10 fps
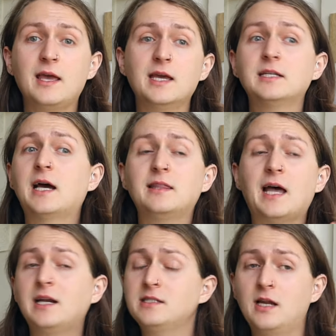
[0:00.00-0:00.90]
and
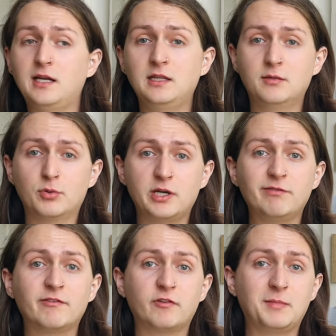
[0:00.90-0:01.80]
that is not in the
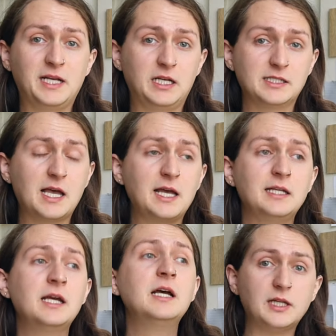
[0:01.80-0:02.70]
brief for me to
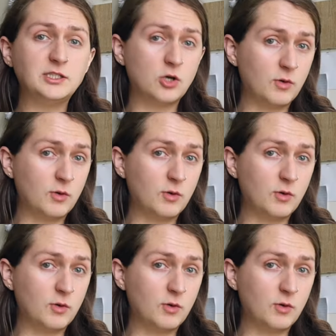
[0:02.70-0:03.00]
design. They don't